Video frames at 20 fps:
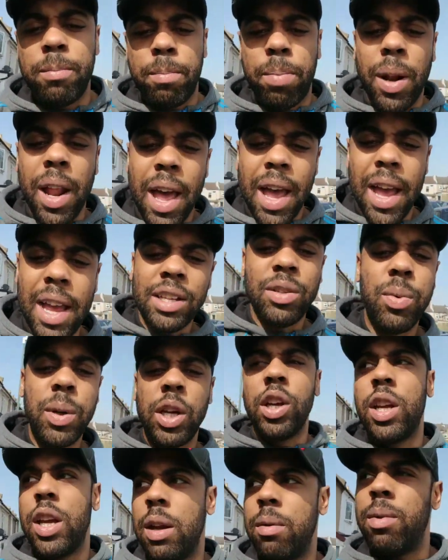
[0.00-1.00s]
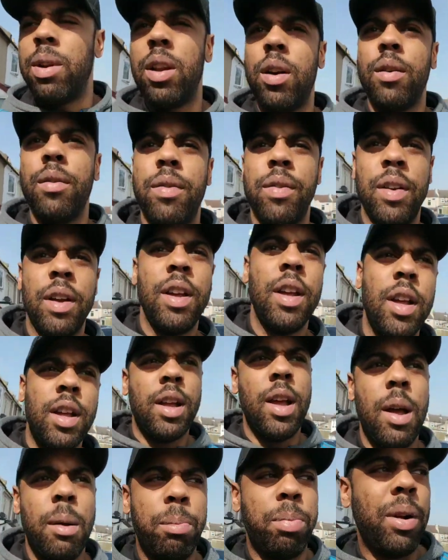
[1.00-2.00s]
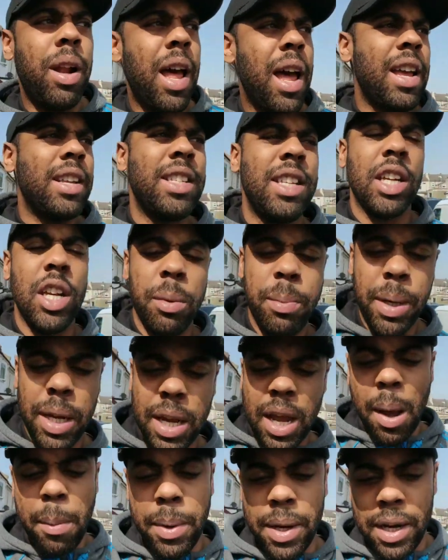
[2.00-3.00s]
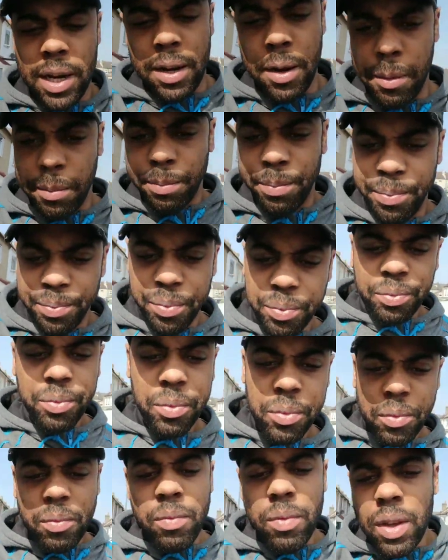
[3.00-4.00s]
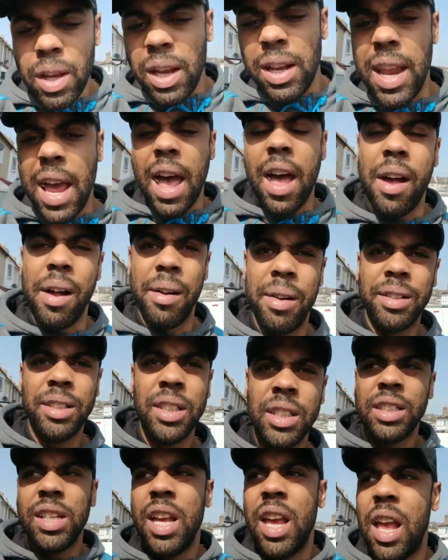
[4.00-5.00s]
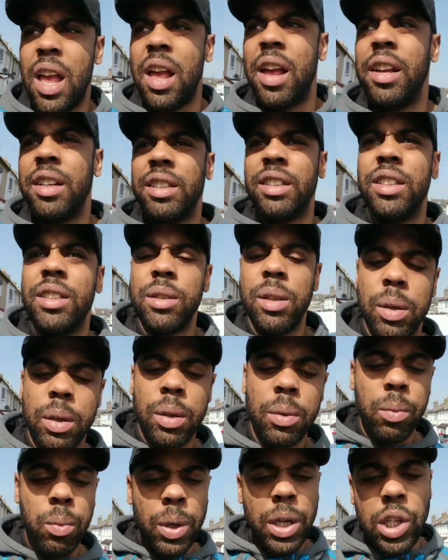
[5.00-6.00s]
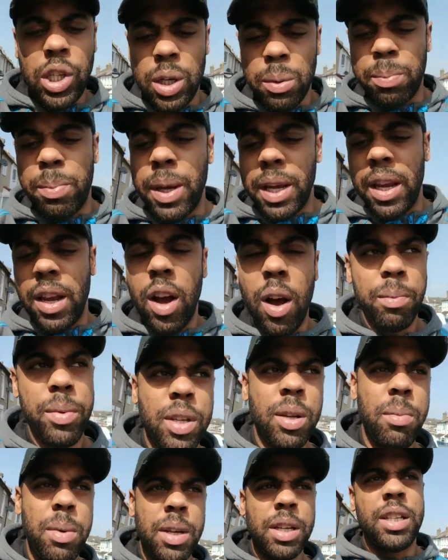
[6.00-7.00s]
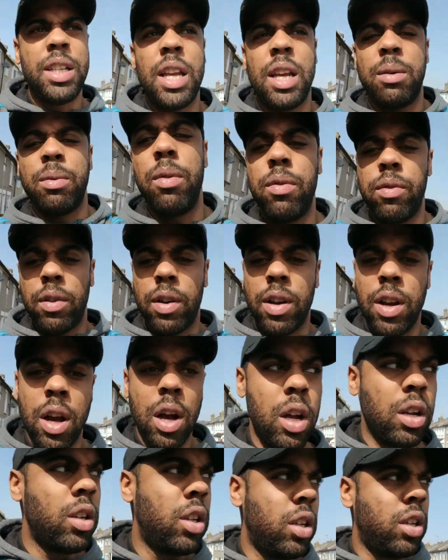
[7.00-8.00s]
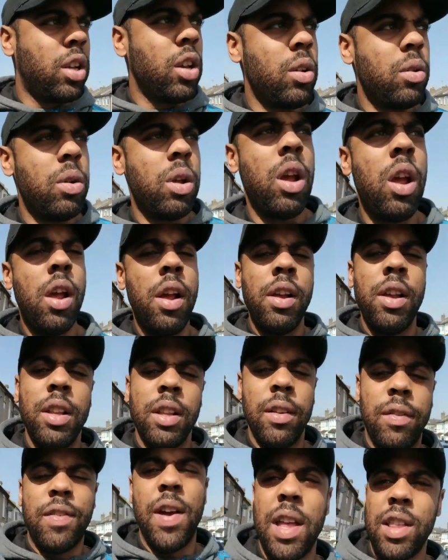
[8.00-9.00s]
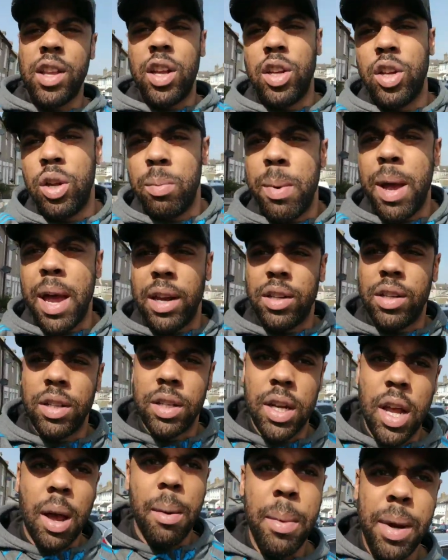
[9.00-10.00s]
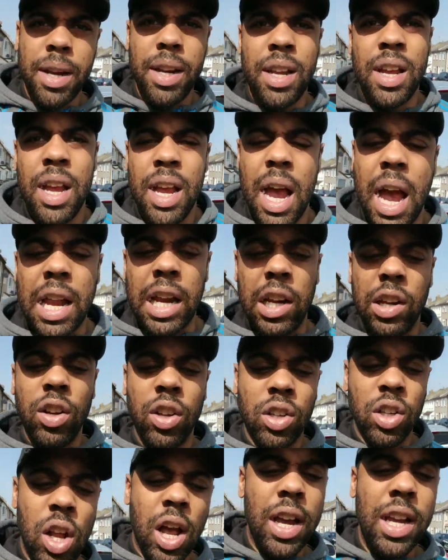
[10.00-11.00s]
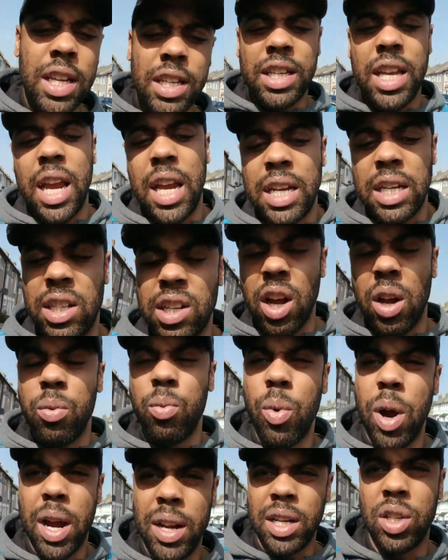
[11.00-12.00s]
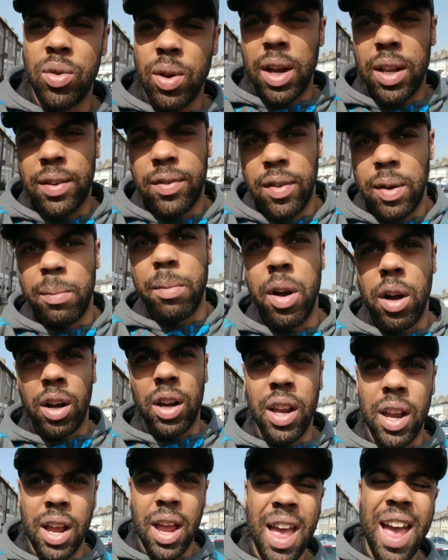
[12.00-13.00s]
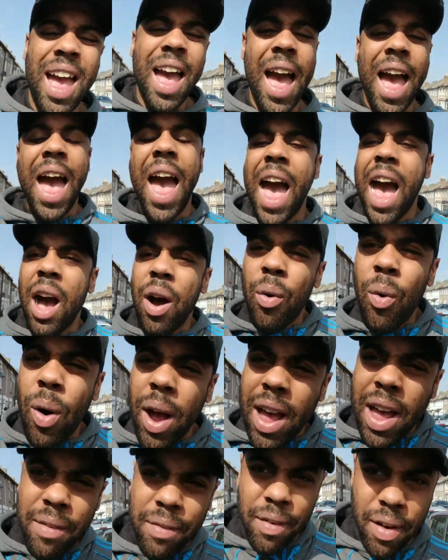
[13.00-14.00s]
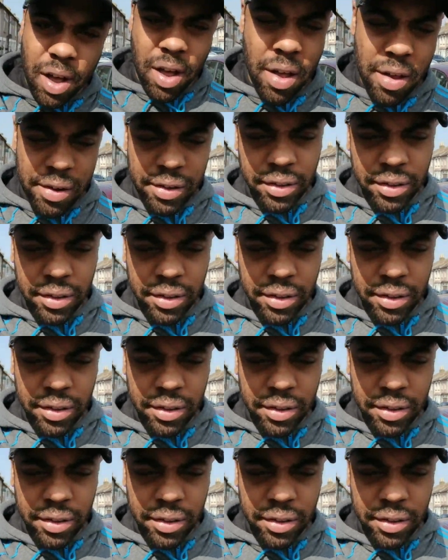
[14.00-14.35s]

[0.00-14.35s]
players we could get rid of and players that could be coming in. Now, we should be optimistic with regards to the fact that a new manager's come in and it looks like he's getting his own way in the transfer market. However,